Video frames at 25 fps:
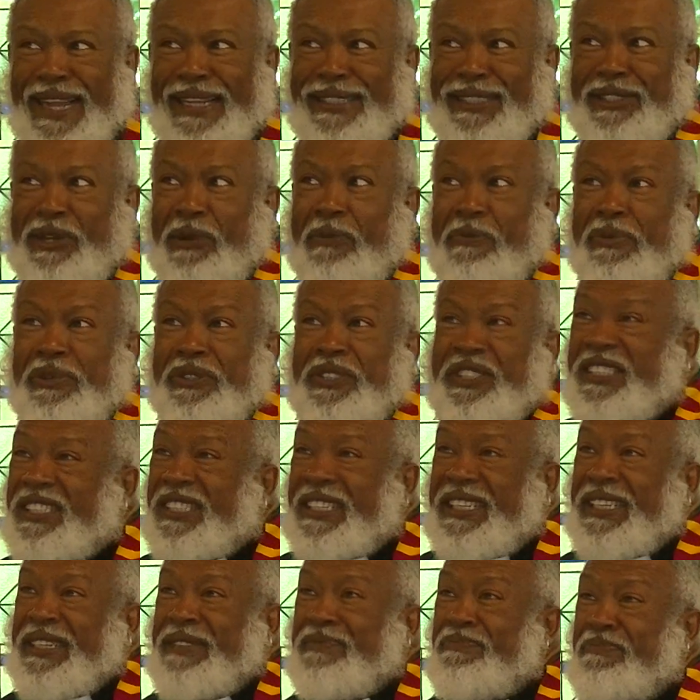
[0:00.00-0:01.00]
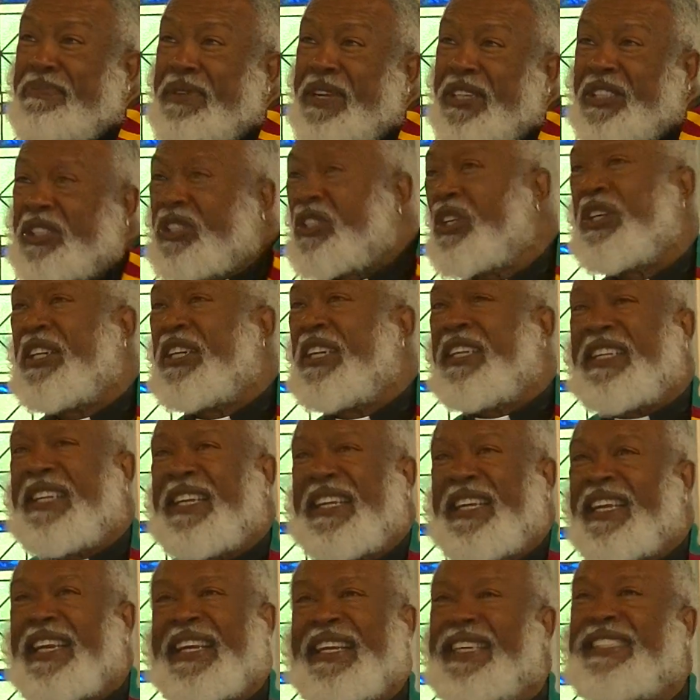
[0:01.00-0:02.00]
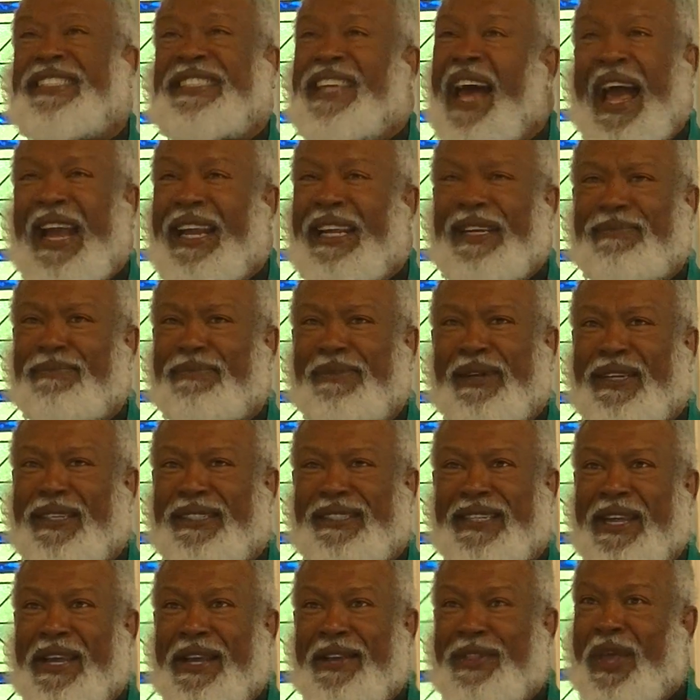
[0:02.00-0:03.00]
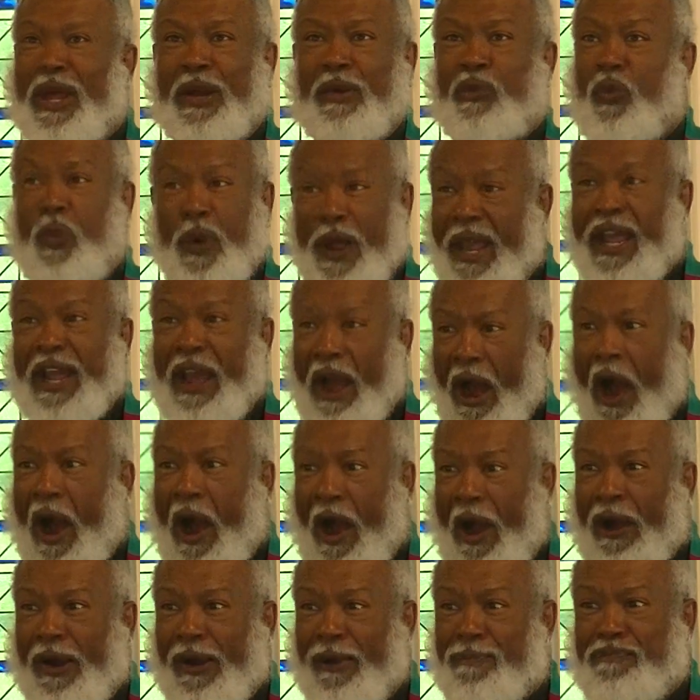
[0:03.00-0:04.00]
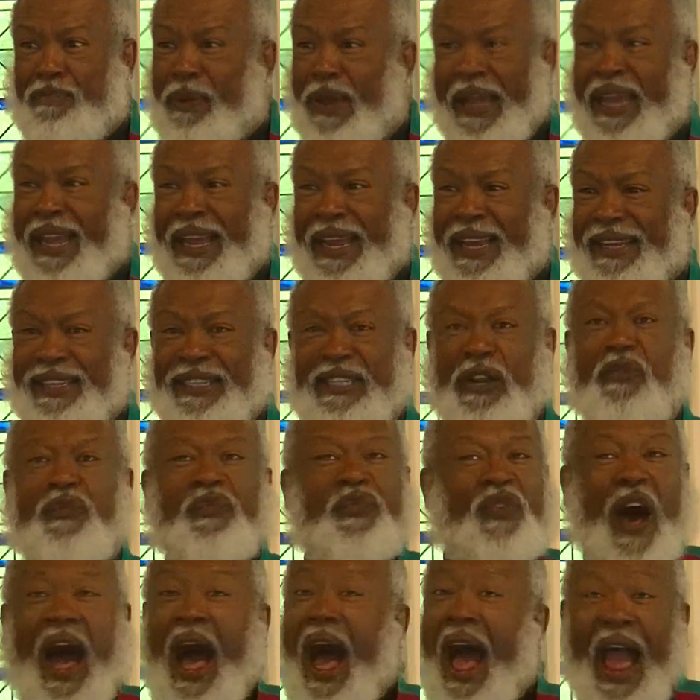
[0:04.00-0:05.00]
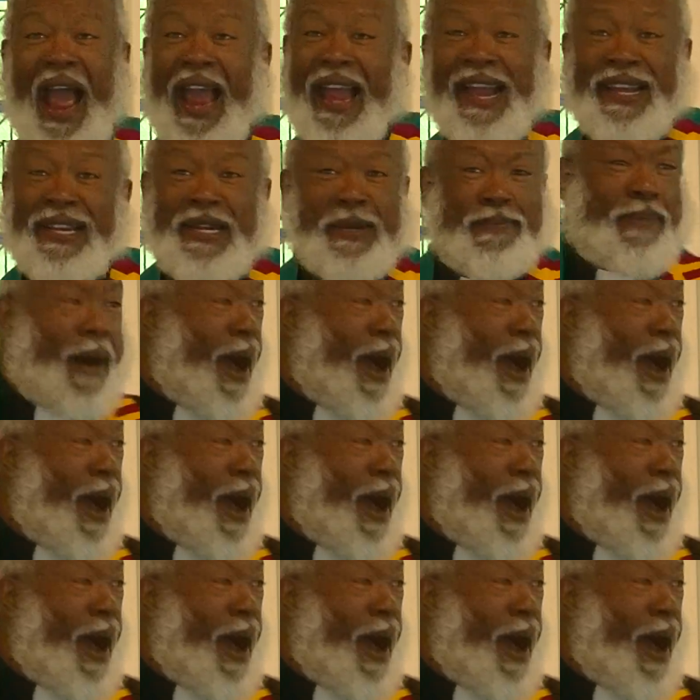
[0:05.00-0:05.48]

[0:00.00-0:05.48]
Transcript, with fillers: that's almost an admission and an indictment that we are being defined